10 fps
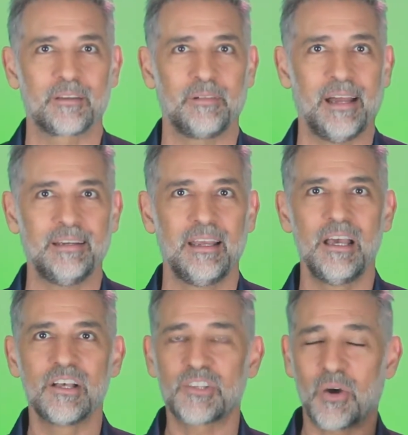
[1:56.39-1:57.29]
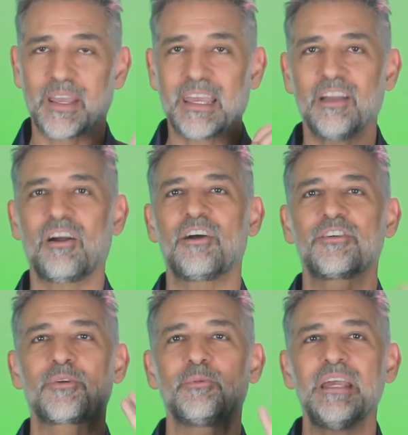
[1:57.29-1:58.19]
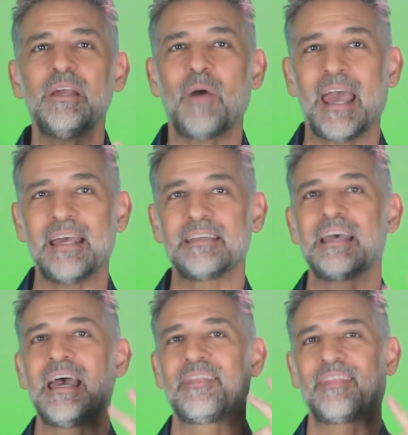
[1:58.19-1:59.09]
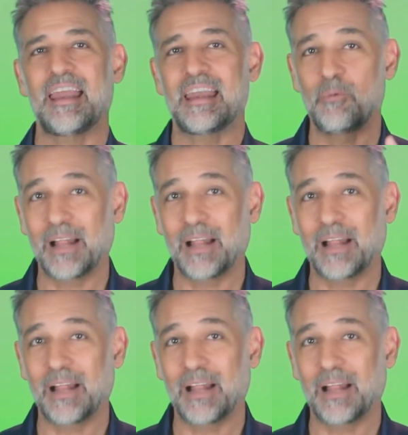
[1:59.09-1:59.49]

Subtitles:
Right? So here are three ways that